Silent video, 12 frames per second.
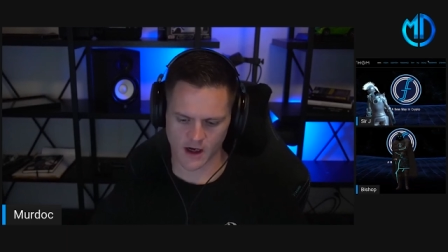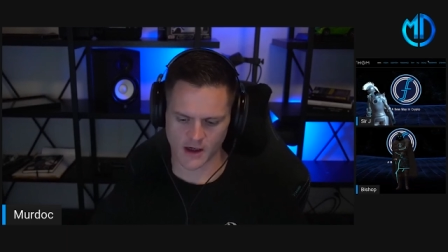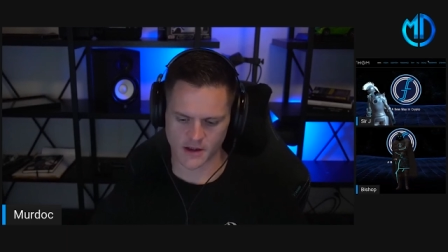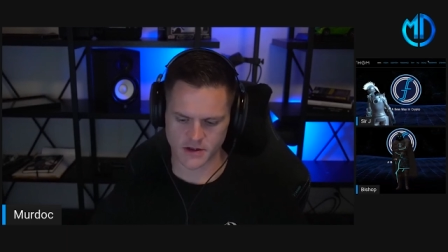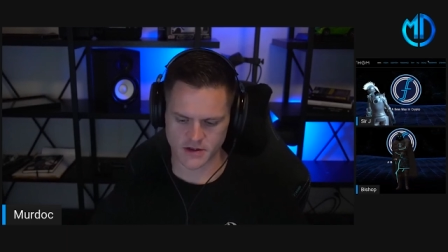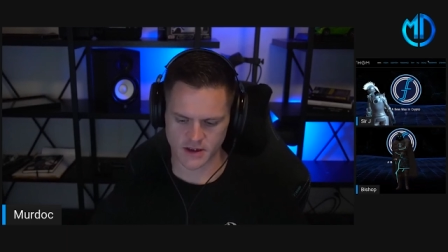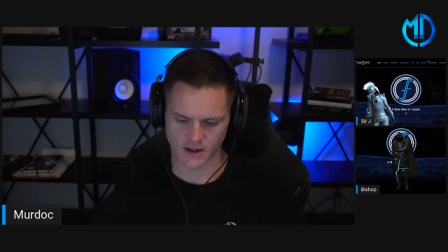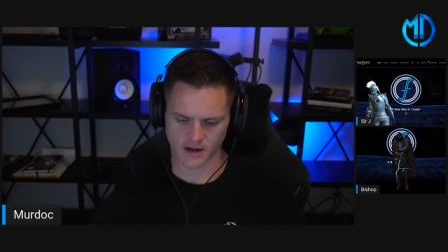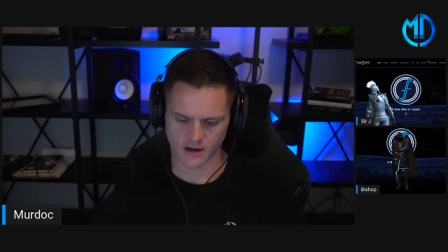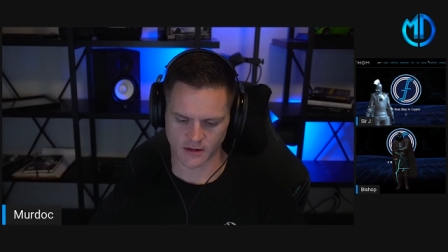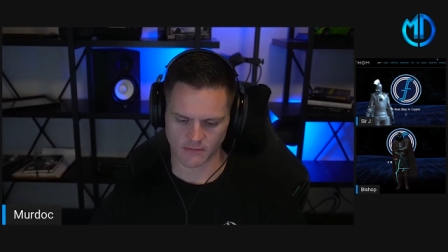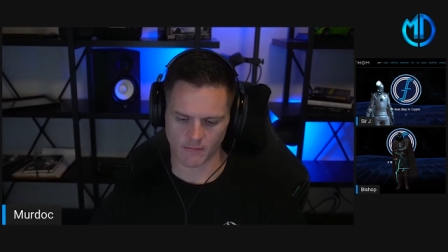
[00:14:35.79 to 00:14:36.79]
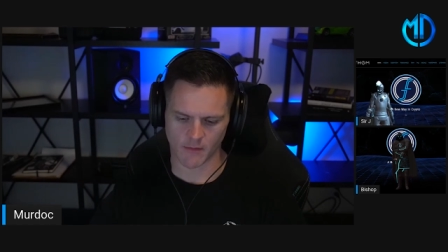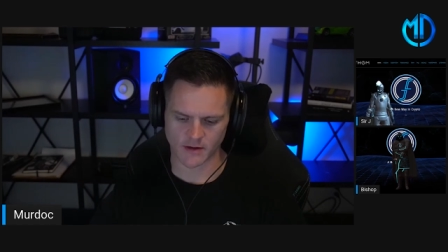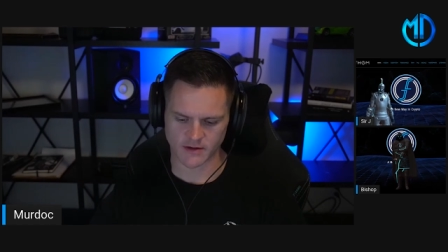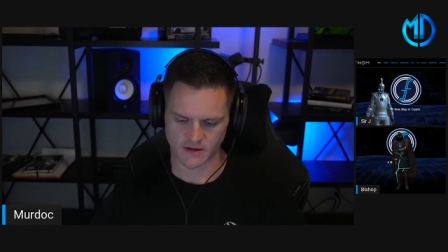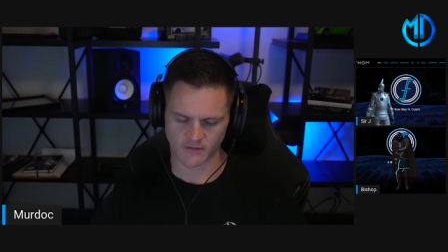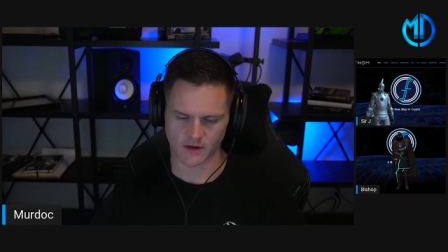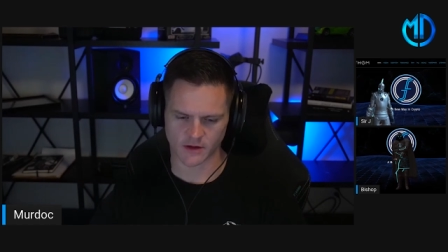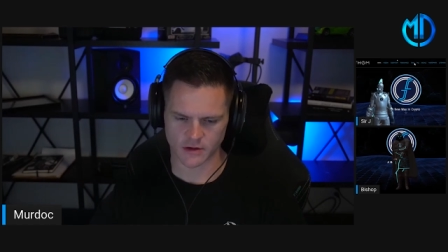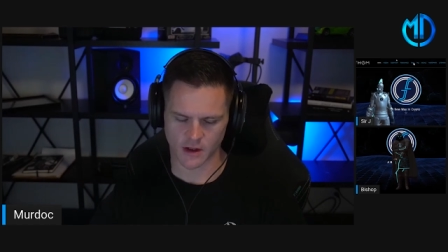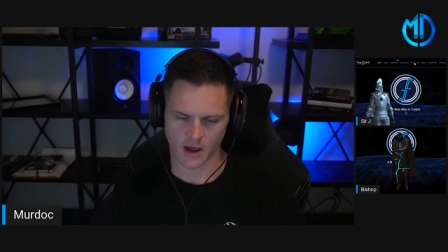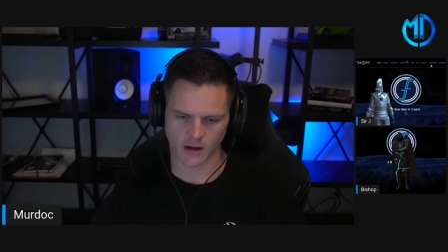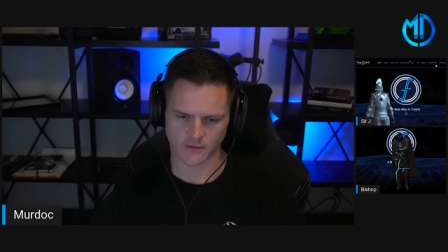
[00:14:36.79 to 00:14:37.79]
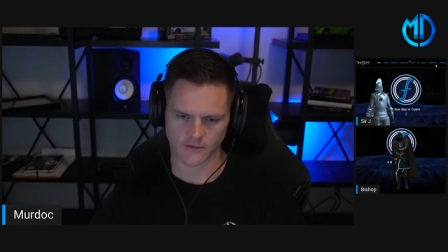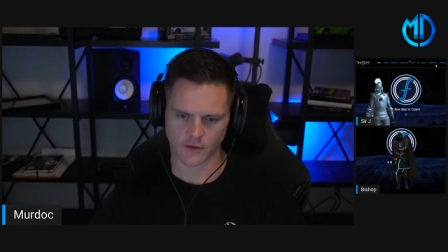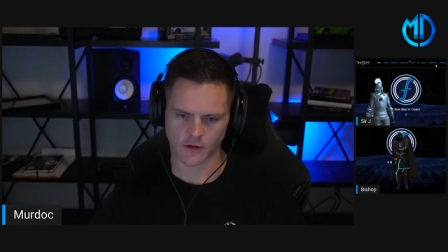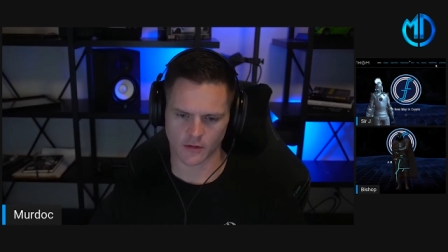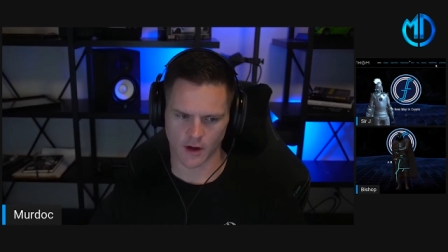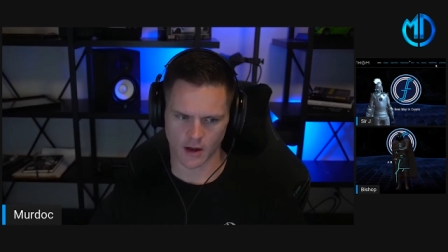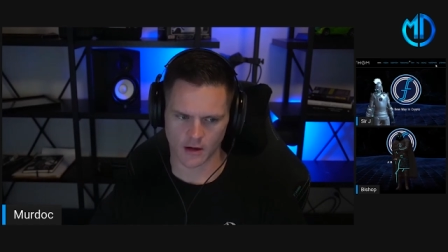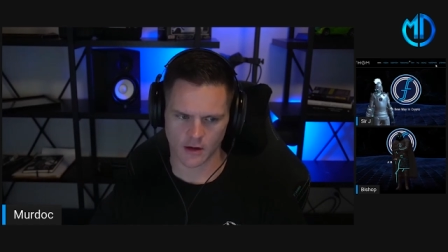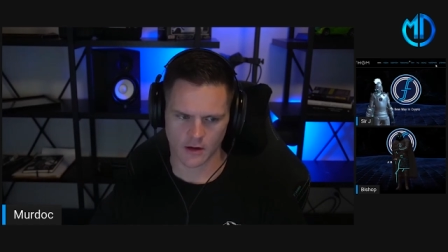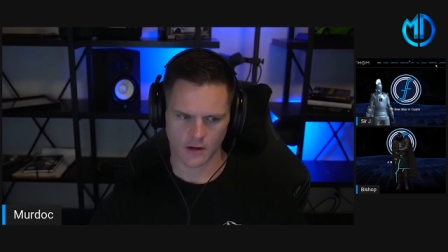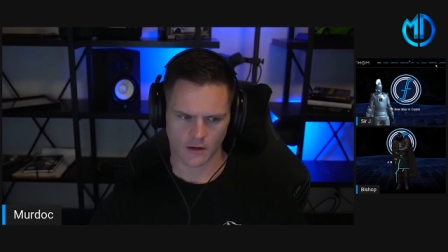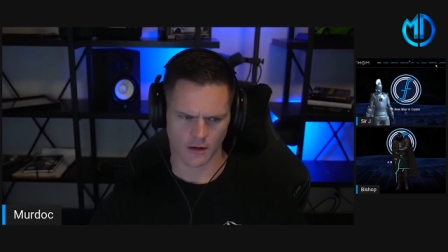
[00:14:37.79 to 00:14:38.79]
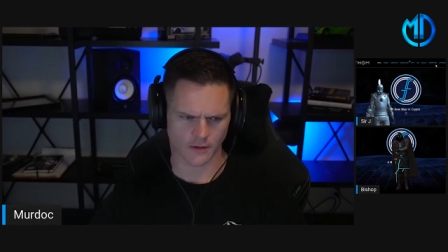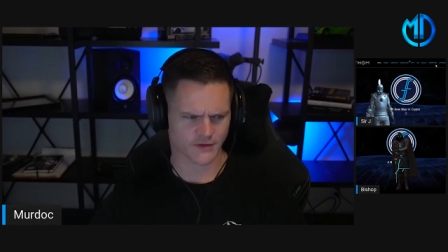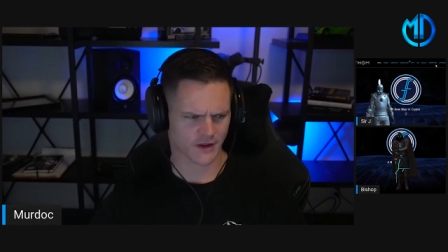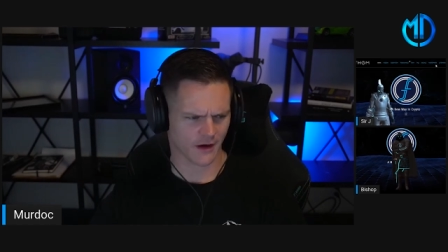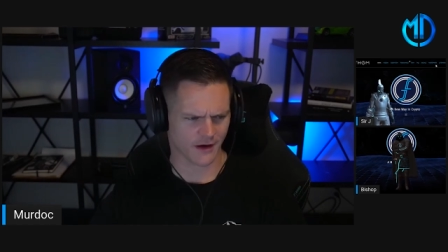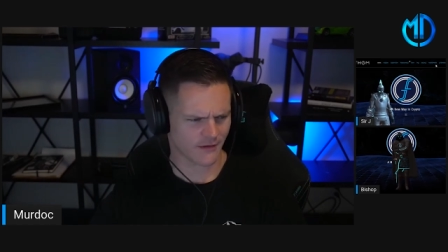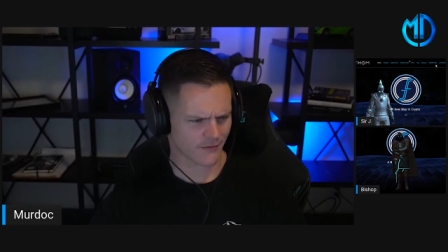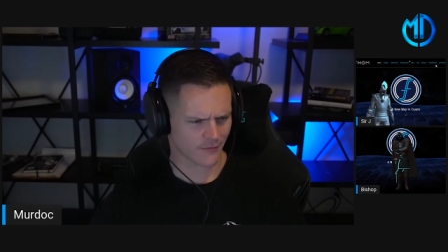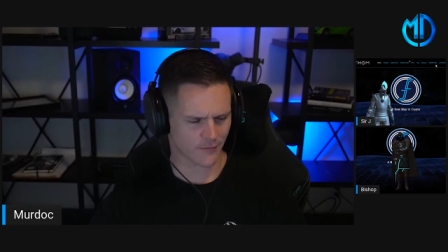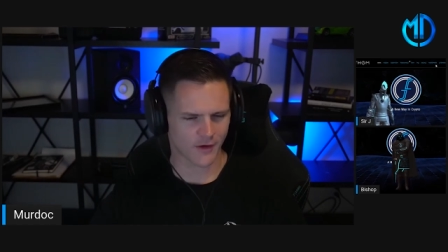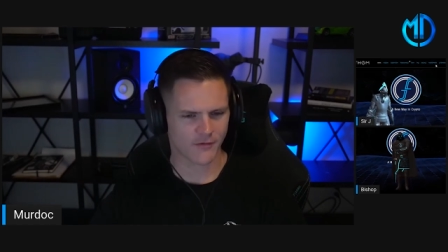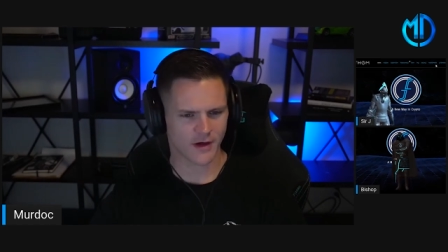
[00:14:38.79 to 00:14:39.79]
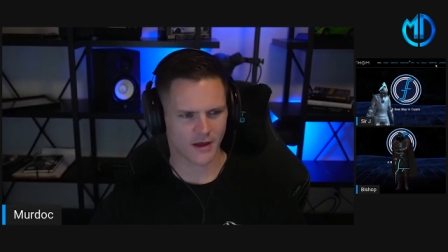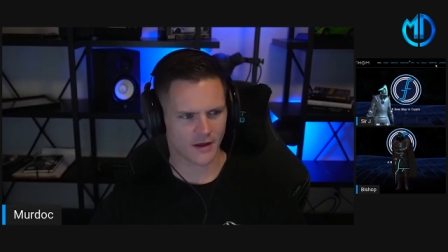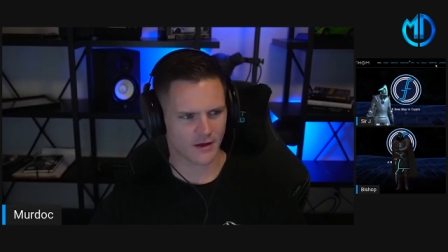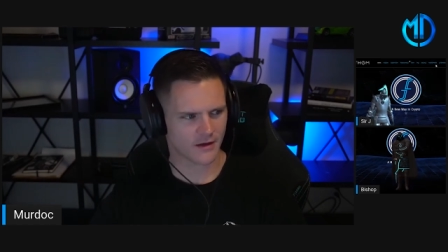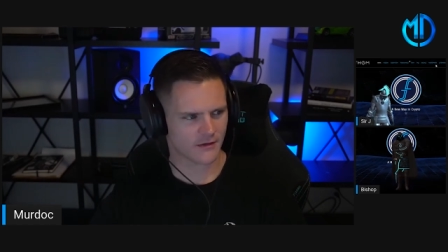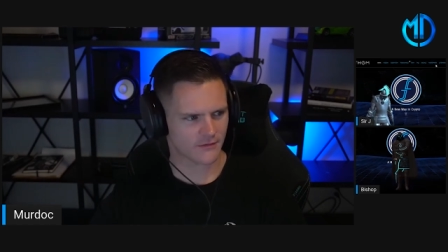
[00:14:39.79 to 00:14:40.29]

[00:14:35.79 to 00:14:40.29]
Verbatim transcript: kind of just like a, a dividend tracking token, right? Yes, or, sorry, dividend.